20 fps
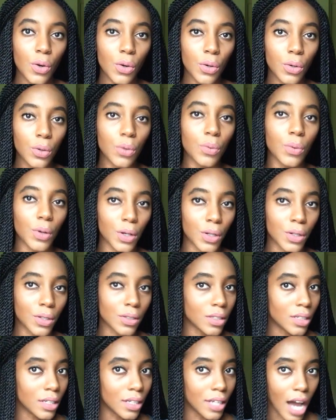who were
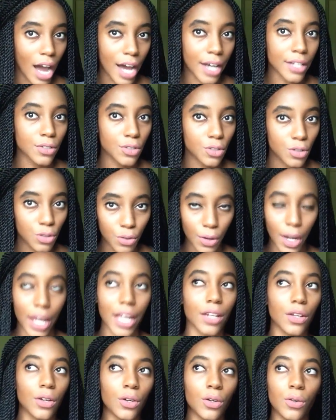not
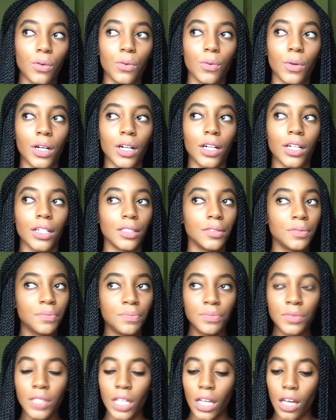straight, who were
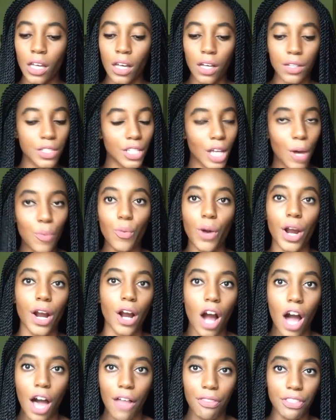
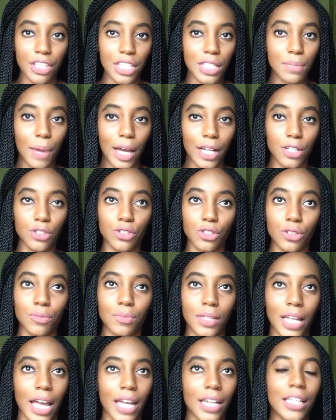somewhere on the
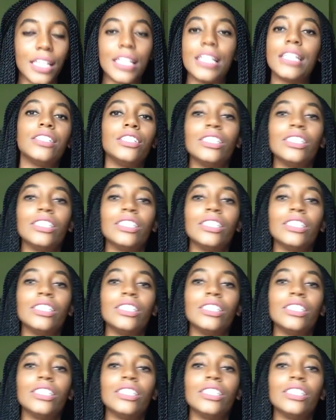spectrum that he